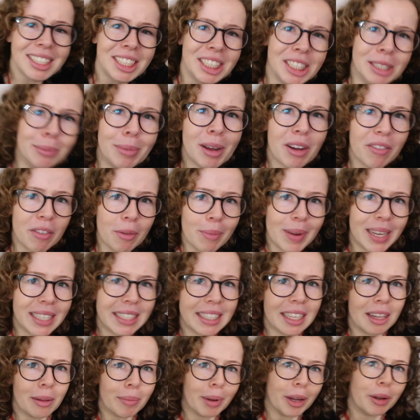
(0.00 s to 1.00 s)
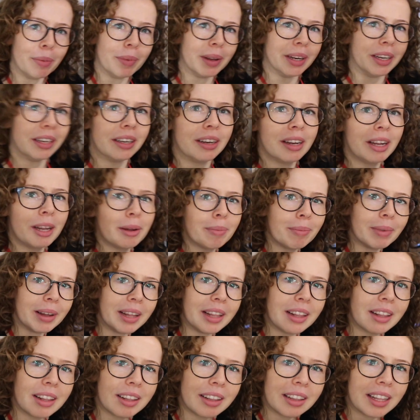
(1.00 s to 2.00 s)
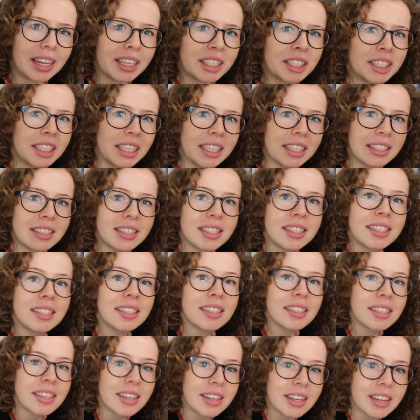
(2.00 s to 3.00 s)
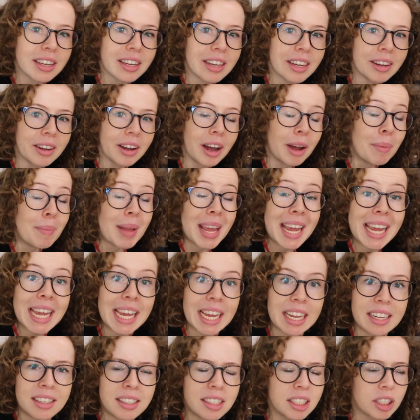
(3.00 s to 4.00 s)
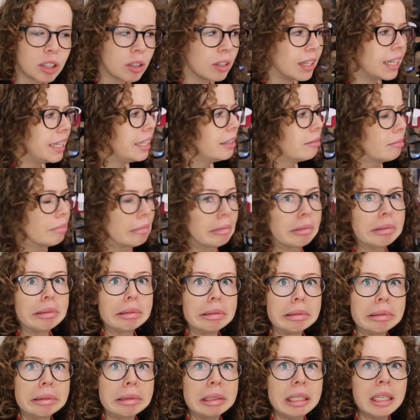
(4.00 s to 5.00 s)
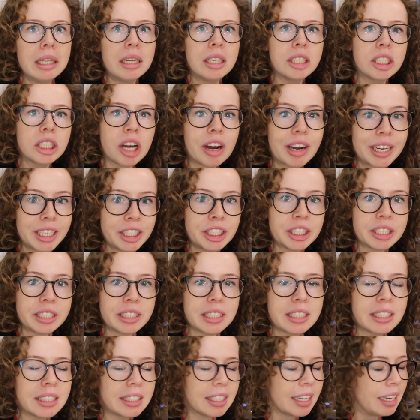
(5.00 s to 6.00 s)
she's a bit of a mess at the moment, but there she is. He is, sorry. Titus,